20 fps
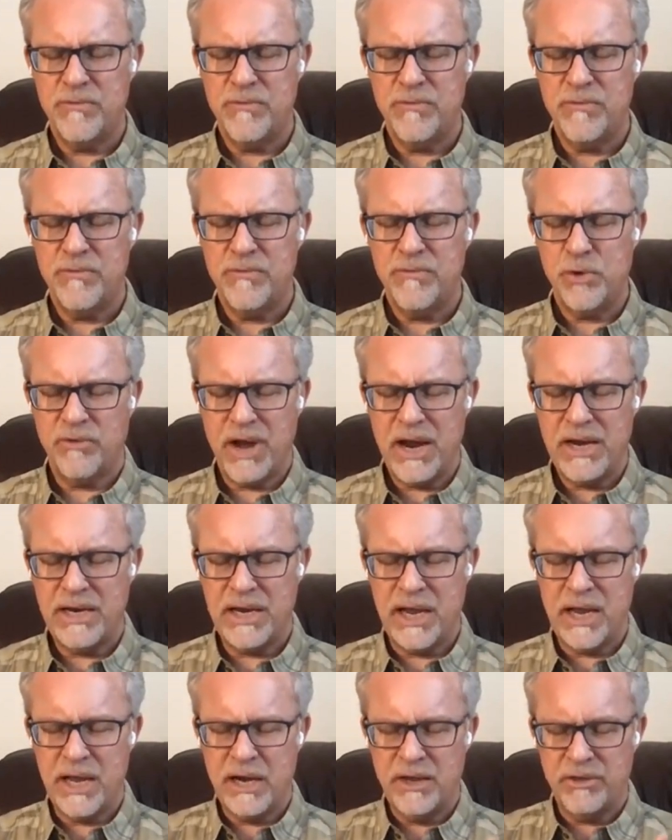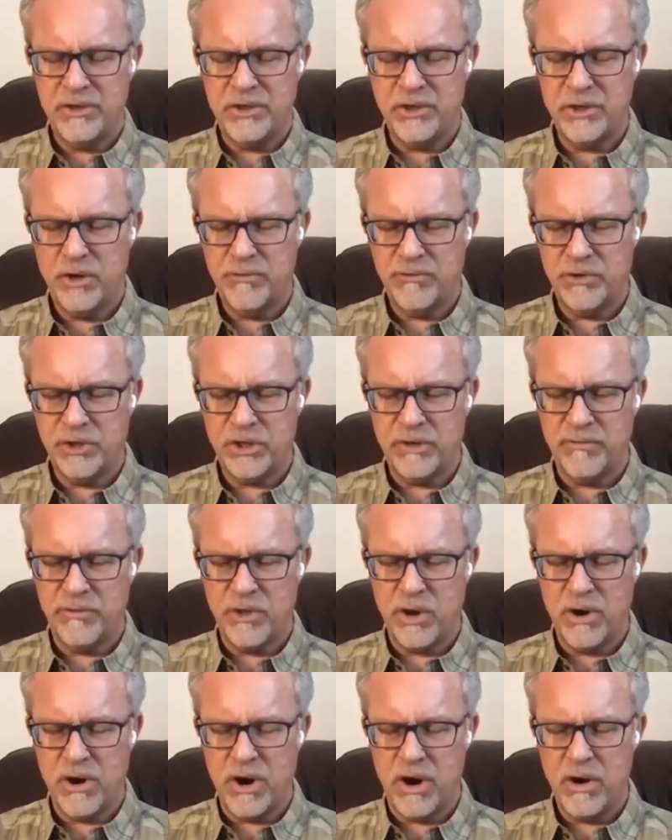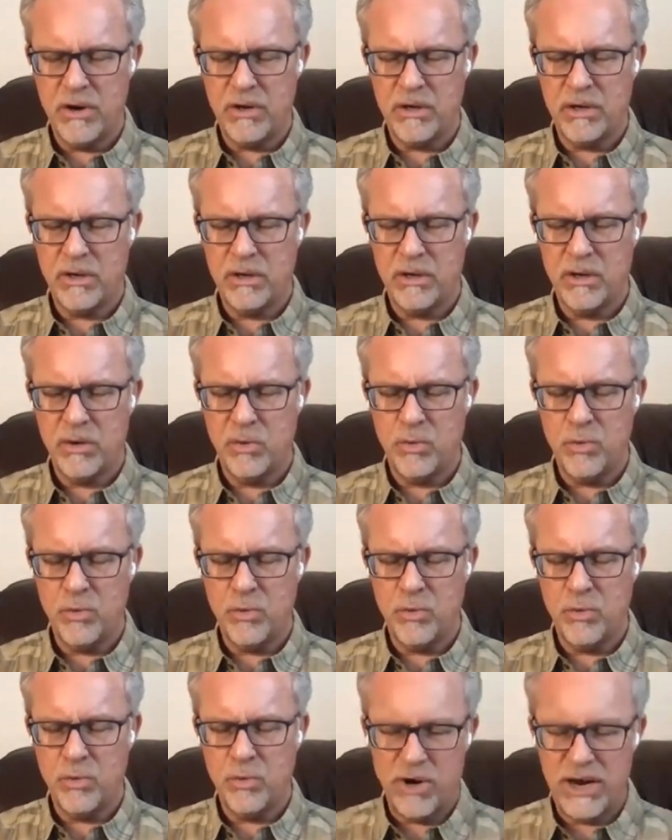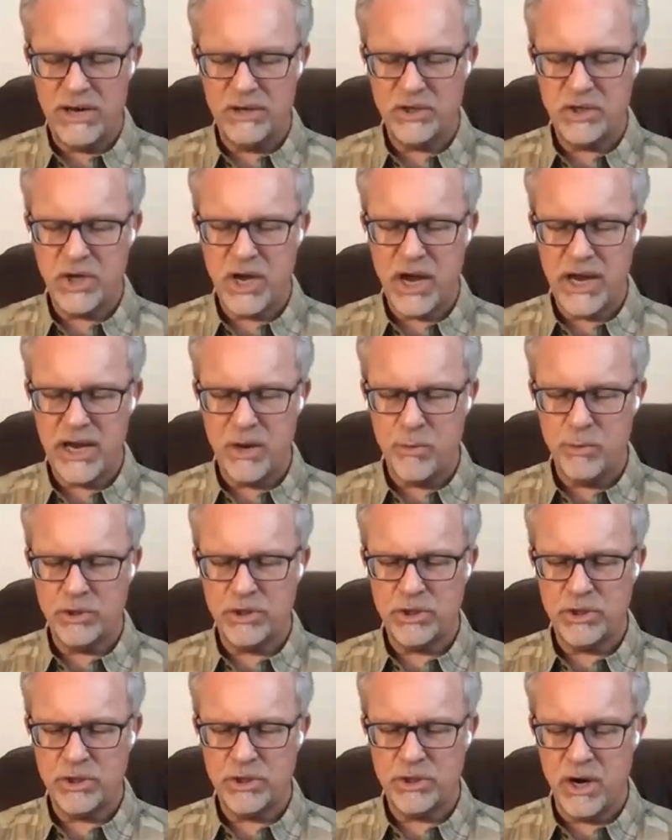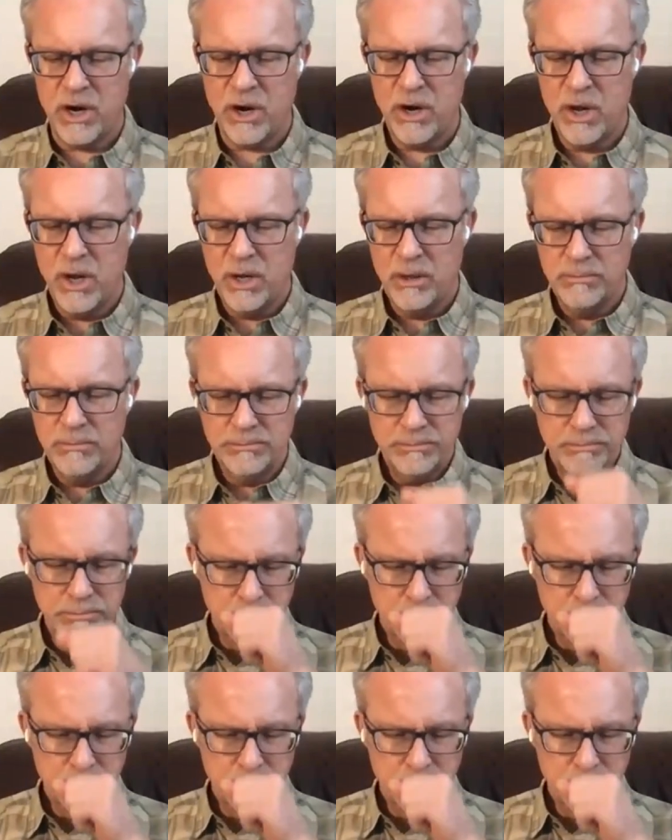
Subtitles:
See if you can find again at the surface of the heart whatever anxiety was there,